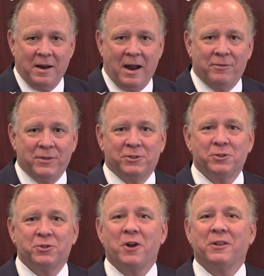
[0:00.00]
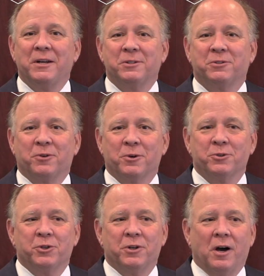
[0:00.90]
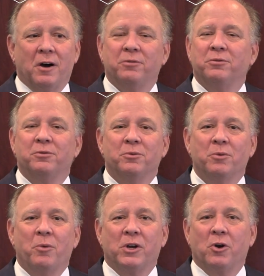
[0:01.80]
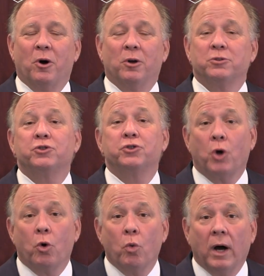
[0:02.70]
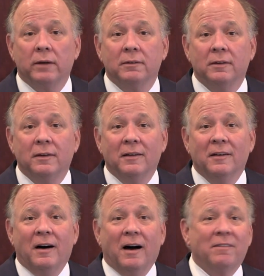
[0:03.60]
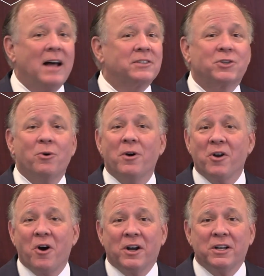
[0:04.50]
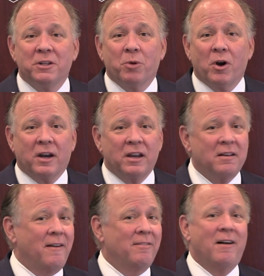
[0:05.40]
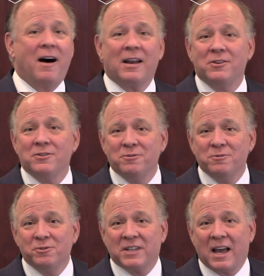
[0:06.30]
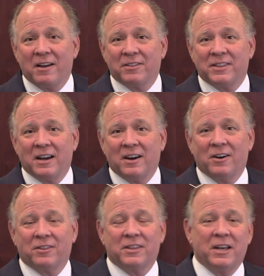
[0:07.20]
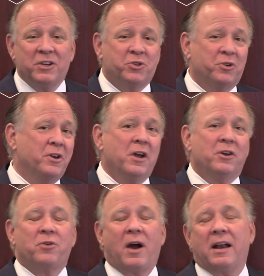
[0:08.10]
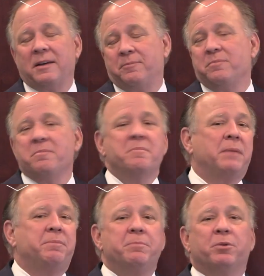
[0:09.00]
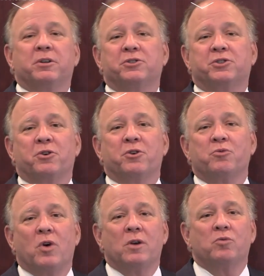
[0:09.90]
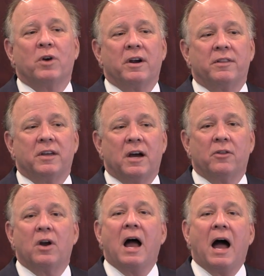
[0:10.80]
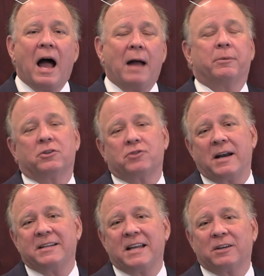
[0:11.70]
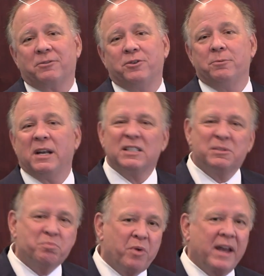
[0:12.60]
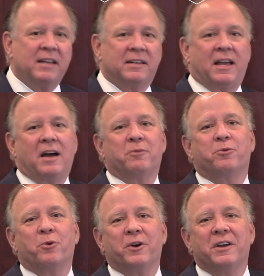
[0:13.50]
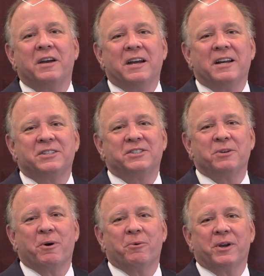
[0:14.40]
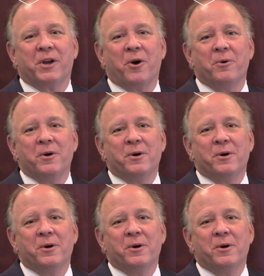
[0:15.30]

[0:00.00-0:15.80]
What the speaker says: And this is our latest version of what we call So What. A lot's going on in the market, a lot of news out there. Things are trying to make people concerned one way or the other. I'm going to try to take a few minutes, break it down for you, and see where we go.